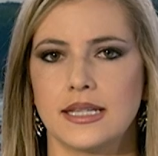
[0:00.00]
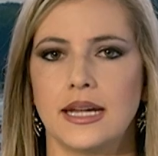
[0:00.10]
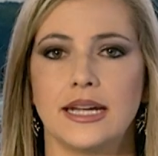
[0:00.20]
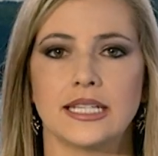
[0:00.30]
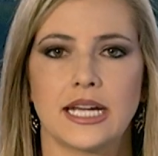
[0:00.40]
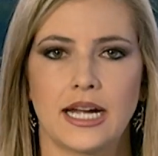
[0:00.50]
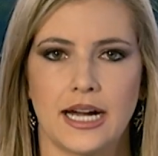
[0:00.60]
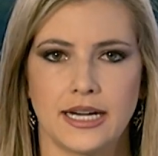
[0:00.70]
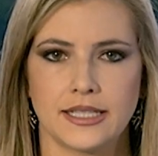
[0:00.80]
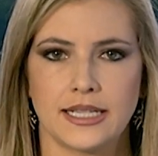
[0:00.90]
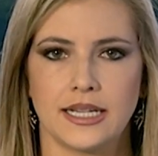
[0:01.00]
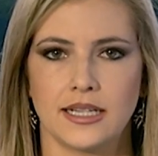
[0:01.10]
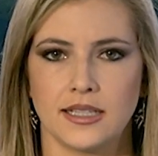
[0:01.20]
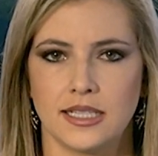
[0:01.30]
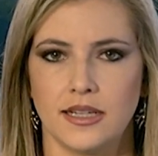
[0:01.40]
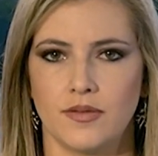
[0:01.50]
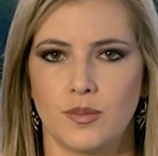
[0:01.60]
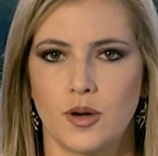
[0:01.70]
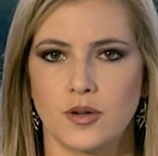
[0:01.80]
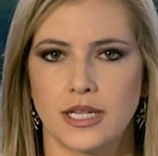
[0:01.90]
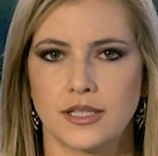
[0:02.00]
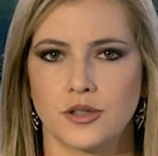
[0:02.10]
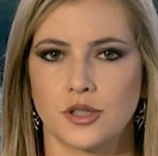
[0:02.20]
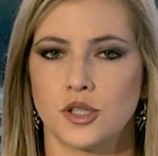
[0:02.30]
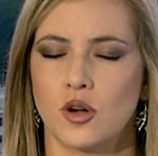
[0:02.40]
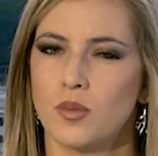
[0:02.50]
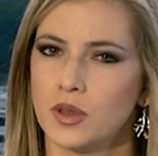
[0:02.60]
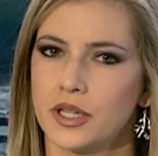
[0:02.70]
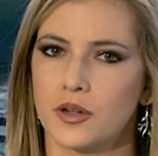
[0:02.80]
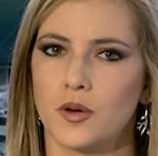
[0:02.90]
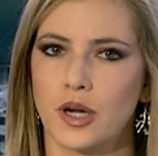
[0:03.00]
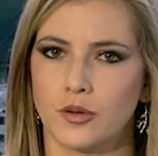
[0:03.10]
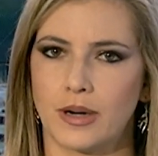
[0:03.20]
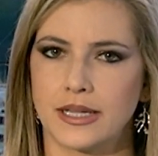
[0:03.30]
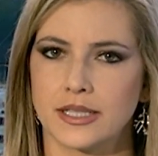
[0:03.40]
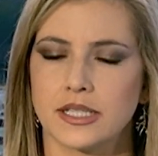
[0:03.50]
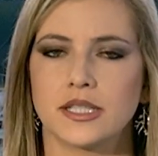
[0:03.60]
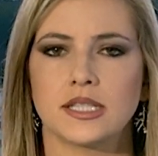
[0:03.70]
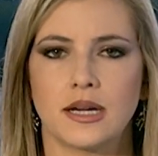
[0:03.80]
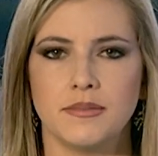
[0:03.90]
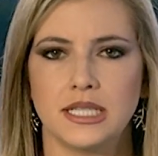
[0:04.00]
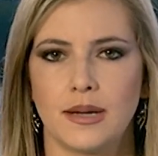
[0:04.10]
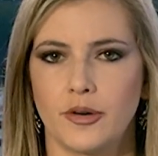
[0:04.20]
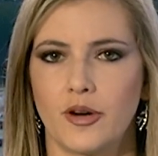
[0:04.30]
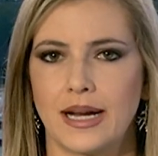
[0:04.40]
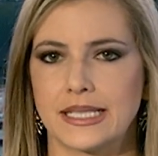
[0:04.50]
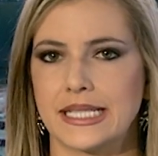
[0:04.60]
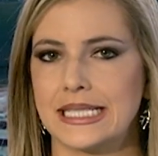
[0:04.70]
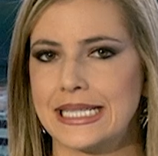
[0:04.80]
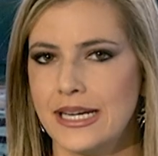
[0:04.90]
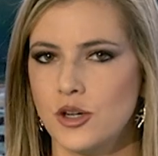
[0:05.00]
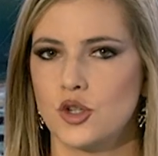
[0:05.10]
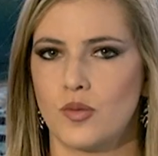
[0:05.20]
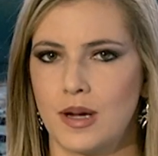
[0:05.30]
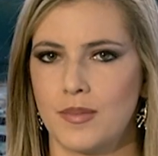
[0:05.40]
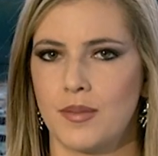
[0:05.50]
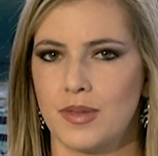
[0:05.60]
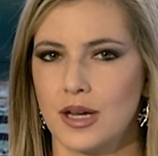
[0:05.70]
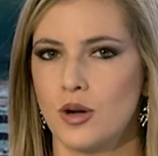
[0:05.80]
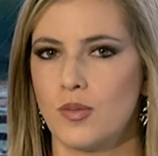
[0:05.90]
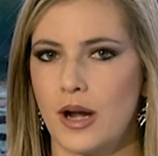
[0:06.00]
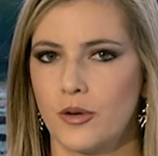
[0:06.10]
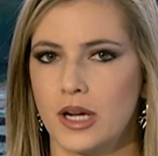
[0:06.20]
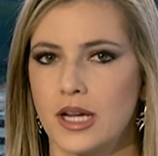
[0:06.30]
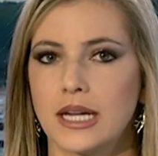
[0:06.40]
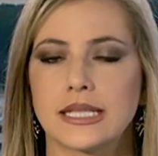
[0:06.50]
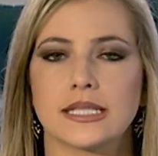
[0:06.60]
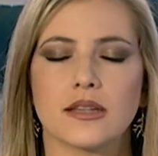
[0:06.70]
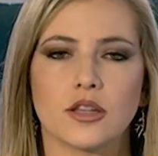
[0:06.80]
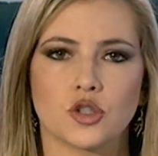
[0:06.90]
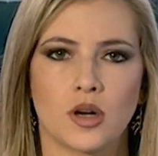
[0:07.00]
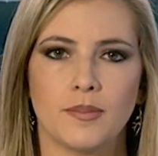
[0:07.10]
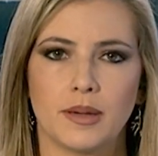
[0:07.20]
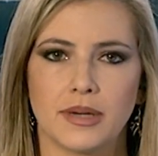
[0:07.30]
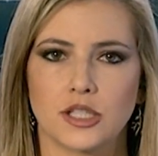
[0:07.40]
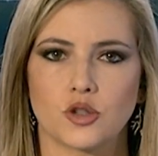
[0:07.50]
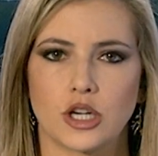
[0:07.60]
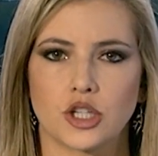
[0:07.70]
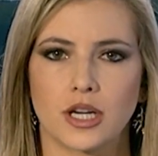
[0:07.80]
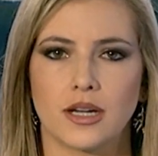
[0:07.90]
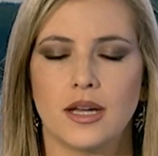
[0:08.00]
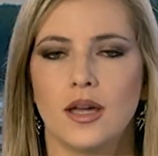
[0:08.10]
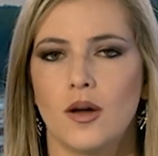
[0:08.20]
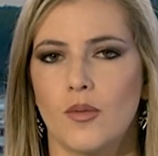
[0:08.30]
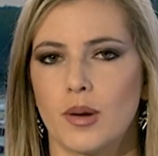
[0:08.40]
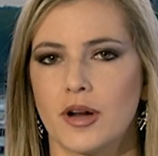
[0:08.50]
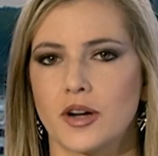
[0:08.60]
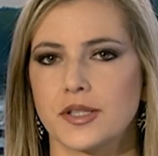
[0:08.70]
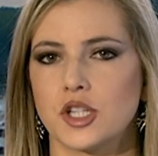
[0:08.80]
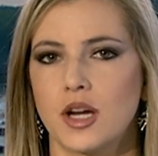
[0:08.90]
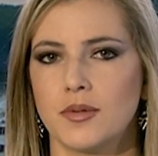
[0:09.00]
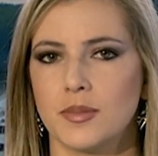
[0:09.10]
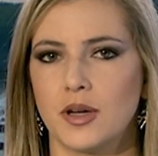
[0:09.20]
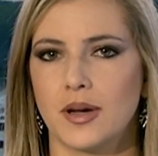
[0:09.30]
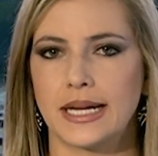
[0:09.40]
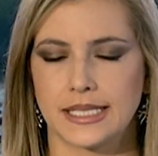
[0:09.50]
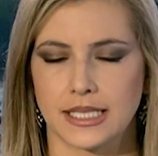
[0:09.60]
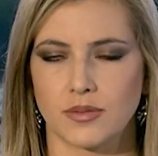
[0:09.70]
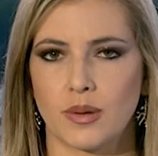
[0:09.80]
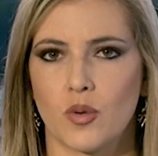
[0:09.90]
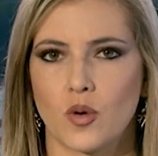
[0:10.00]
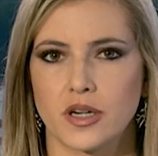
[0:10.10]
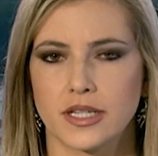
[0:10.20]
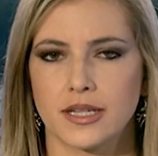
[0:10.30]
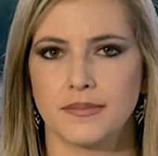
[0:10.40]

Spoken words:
Anti-ICE and Antifa protesters sow political unrest, some Democrats continue to ramp up their rhetoric against the Trump administration. One America's Jacob DeMille has this report.